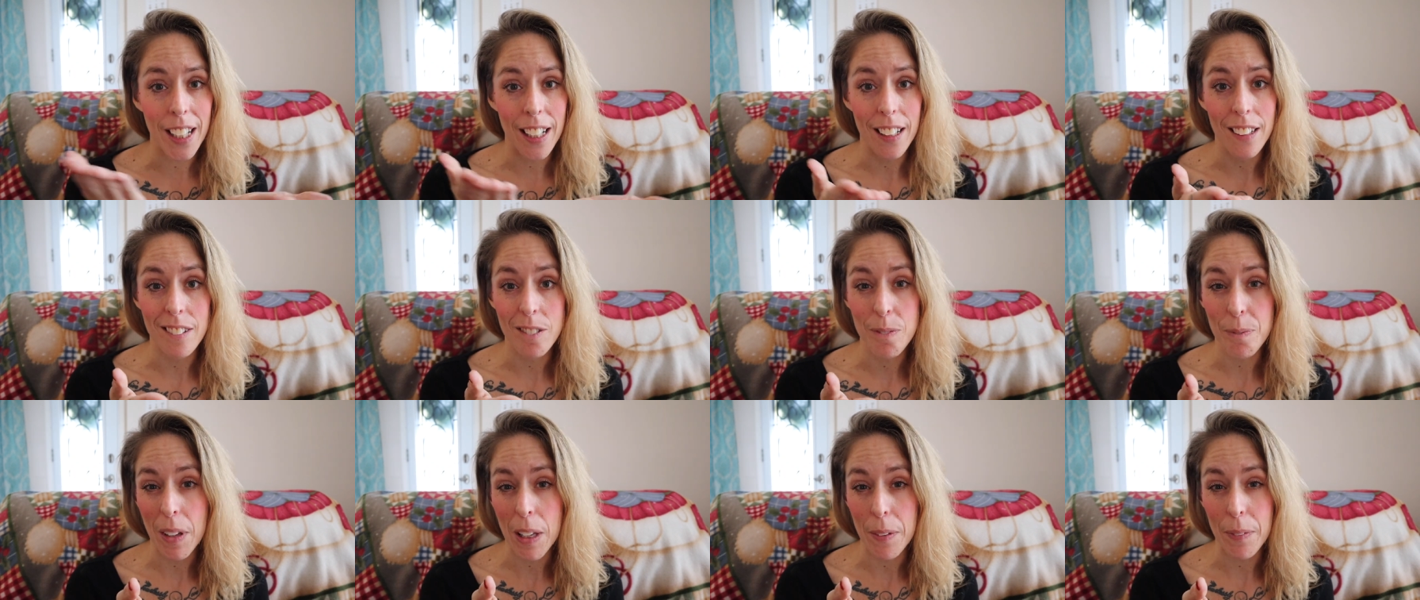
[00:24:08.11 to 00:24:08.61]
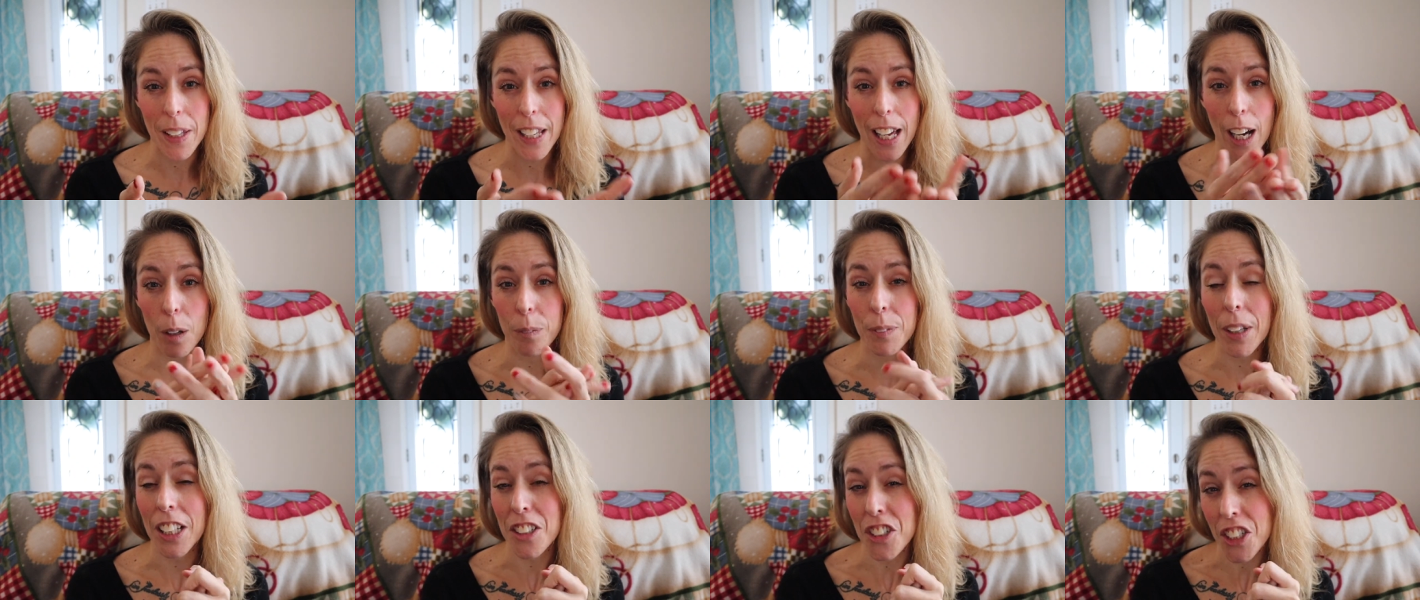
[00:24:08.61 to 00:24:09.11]
and maybe
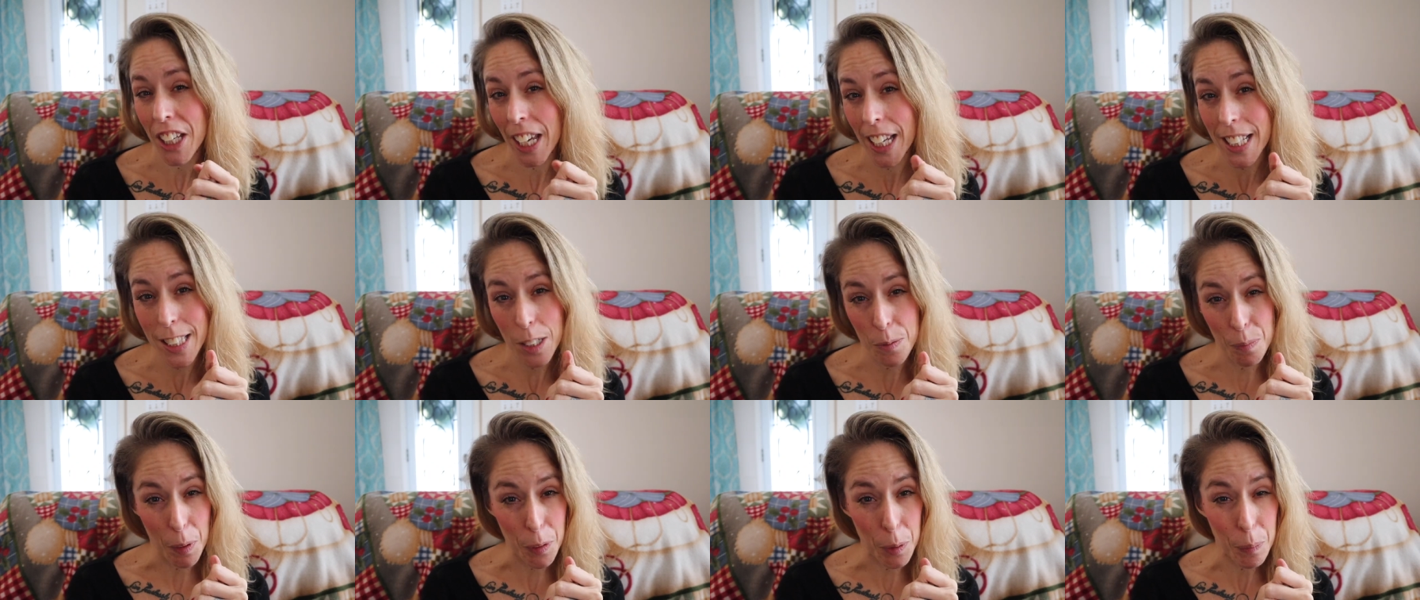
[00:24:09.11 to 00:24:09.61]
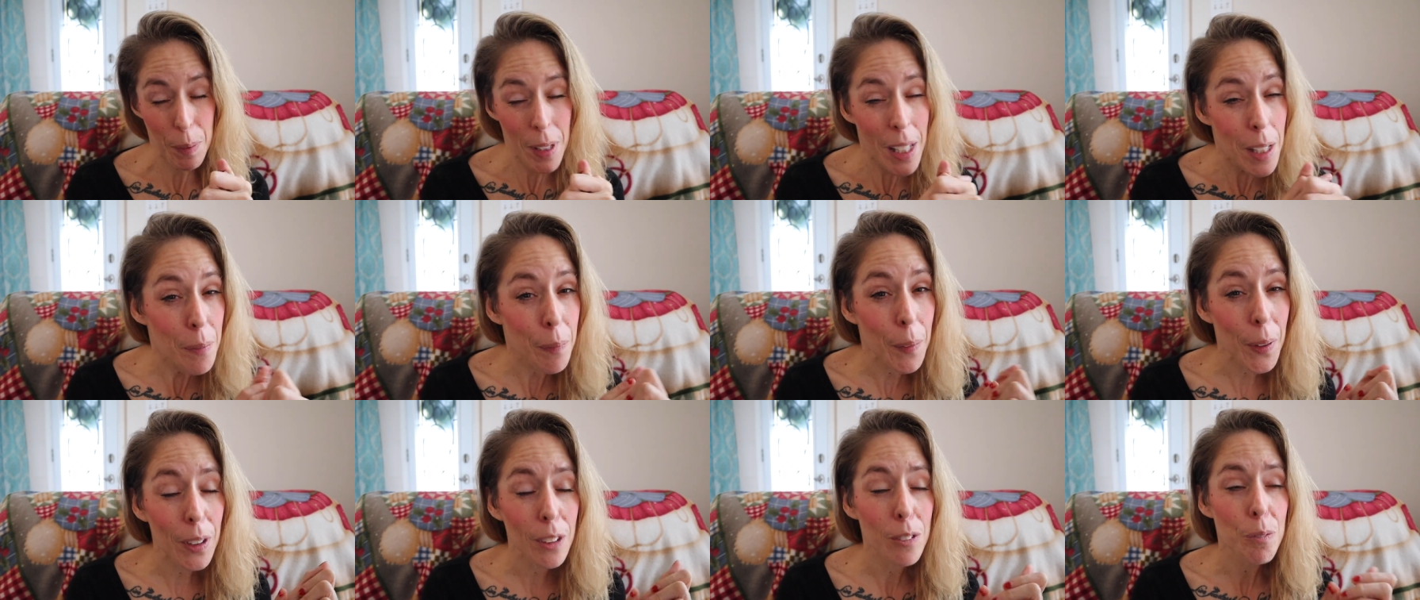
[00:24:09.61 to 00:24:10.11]
helped educate some other
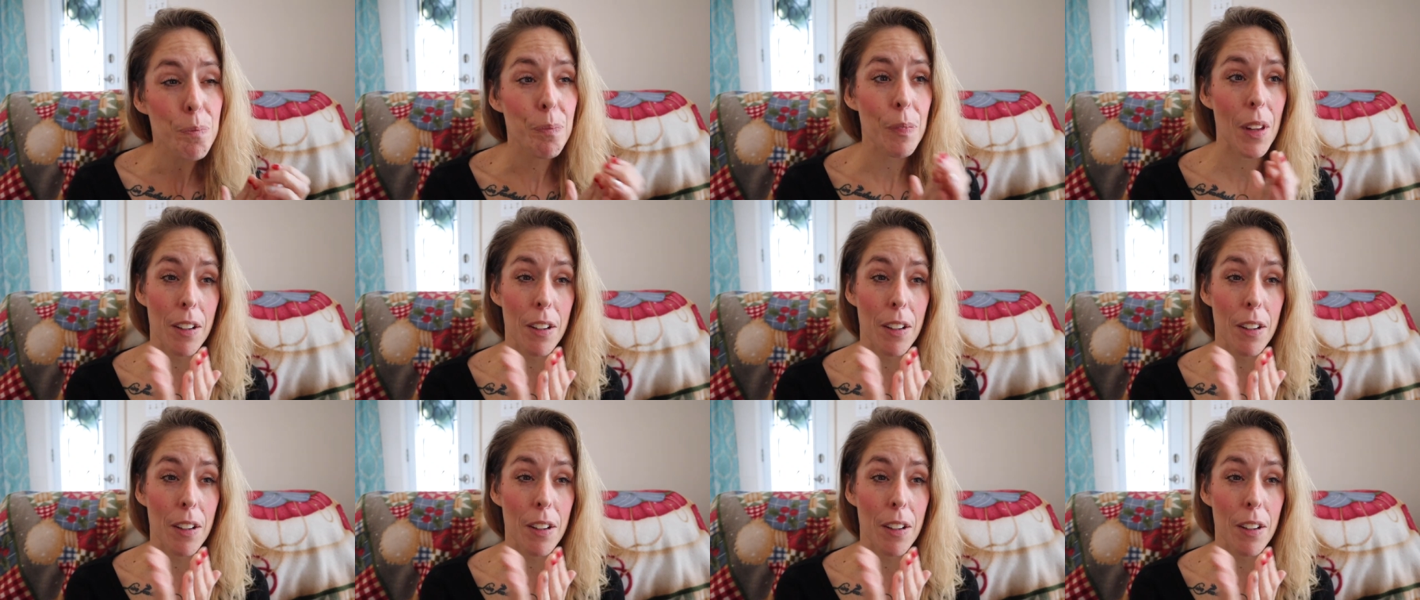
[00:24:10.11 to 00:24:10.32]
people